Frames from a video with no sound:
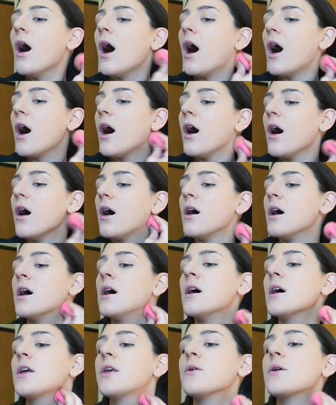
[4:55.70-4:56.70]
Oh,
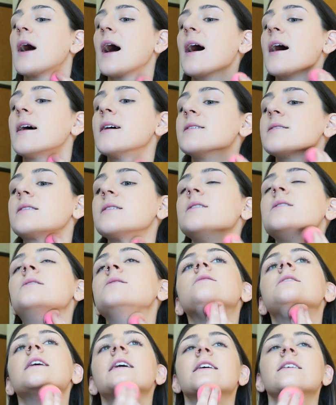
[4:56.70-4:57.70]
you guys,
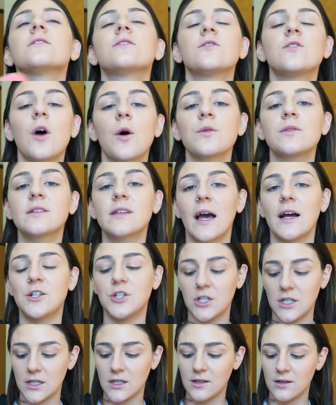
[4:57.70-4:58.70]
It is so
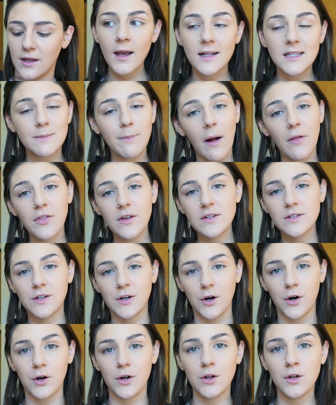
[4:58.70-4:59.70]
sketchy. It's about this
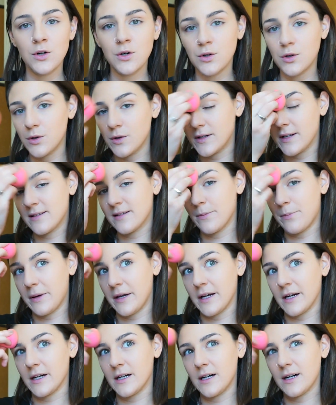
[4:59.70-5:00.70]
girl who
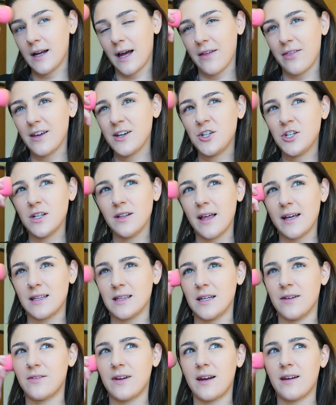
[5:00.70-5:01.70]
disappeared. I think she like
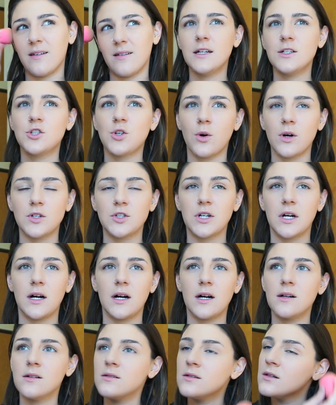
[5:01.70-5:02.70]
lived in
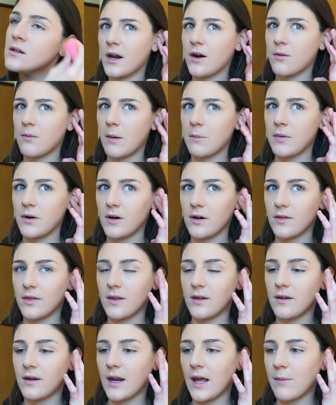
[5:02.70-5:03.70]
Georgia. I don't remember
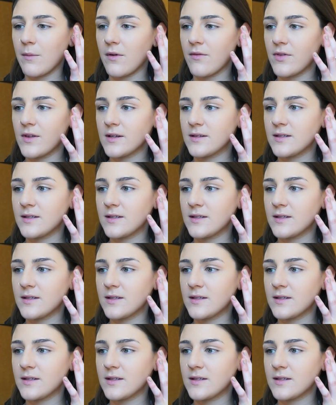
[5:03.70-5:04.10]
the name of the